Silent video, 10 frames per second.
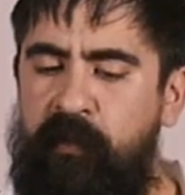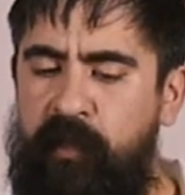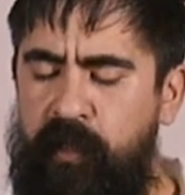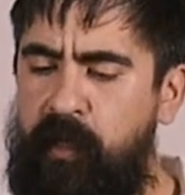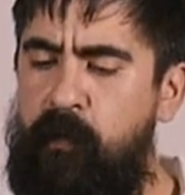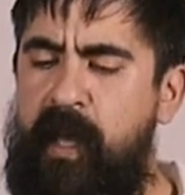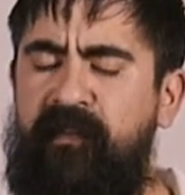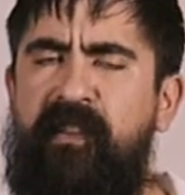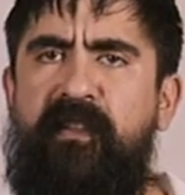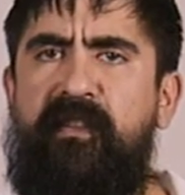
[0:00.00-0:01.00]
you don't
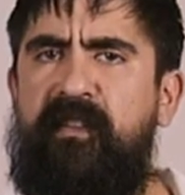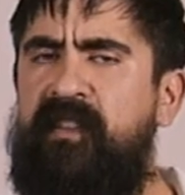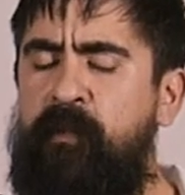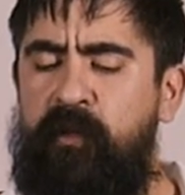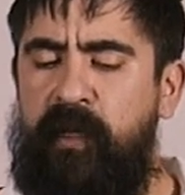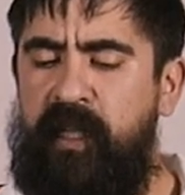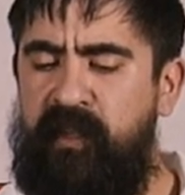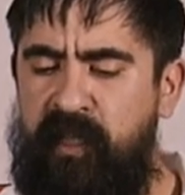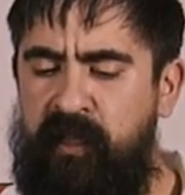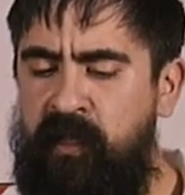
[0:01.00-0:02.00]
have to disassemble
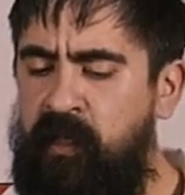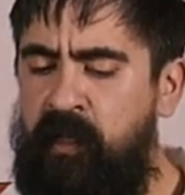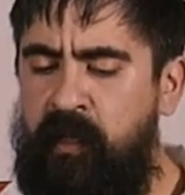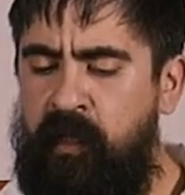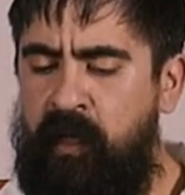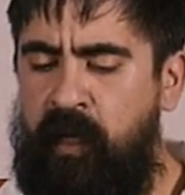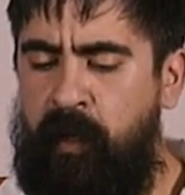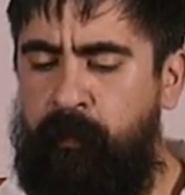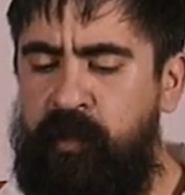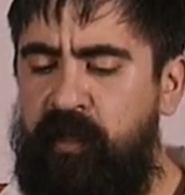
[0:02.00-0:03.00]
anything.
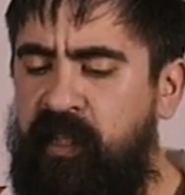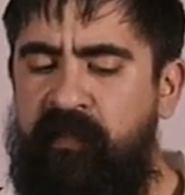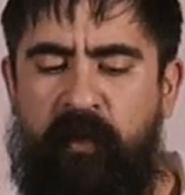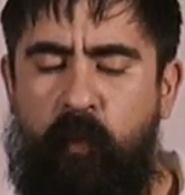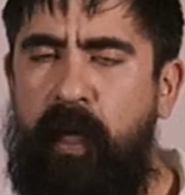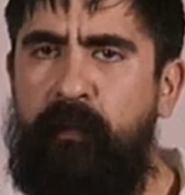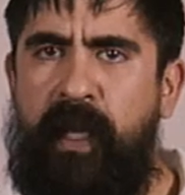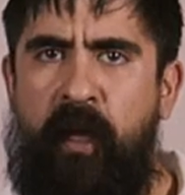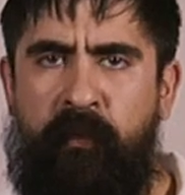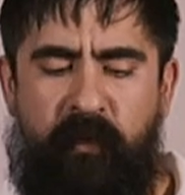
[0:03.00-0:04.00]
Just give it a wipe
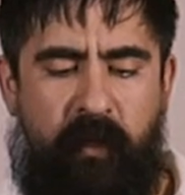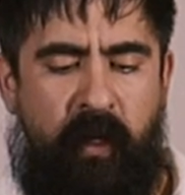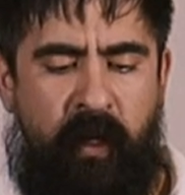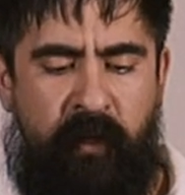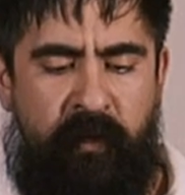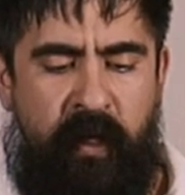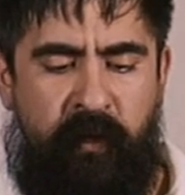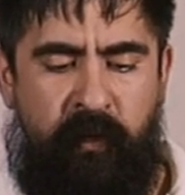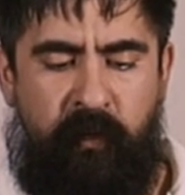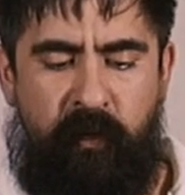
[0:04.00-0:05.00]
down.
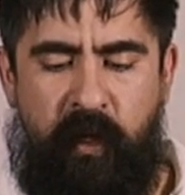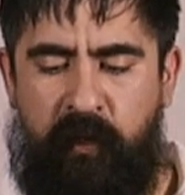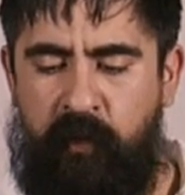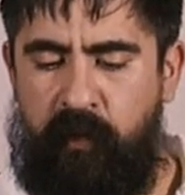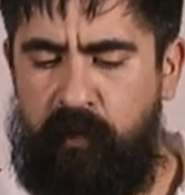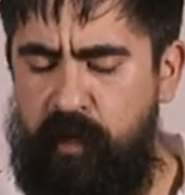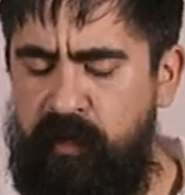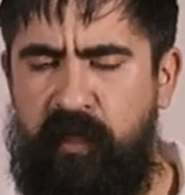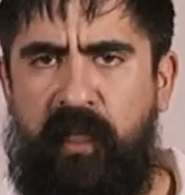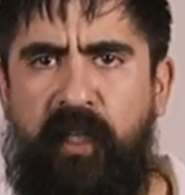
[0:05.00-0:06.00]
Nothing, just
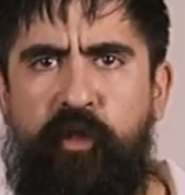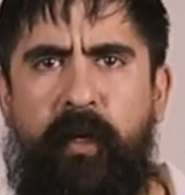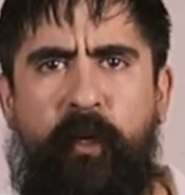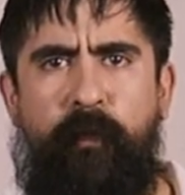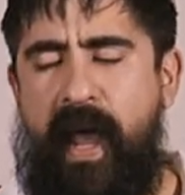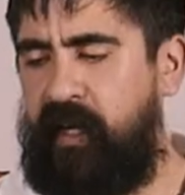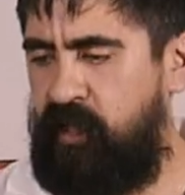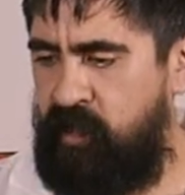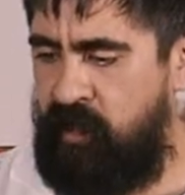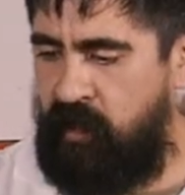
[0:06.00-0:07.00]
the trigger
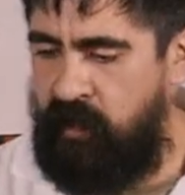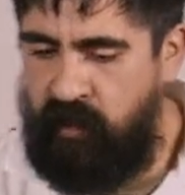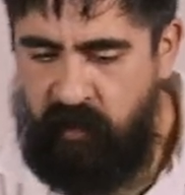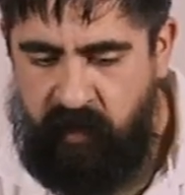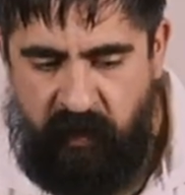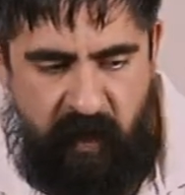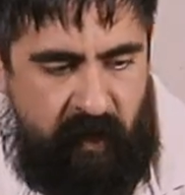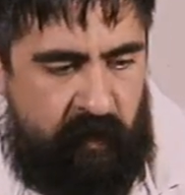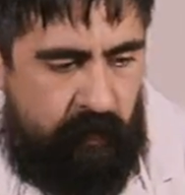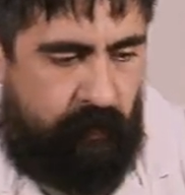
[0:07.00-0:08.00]
package is in
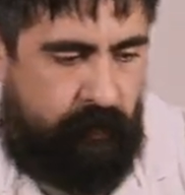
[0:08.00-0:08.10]
there.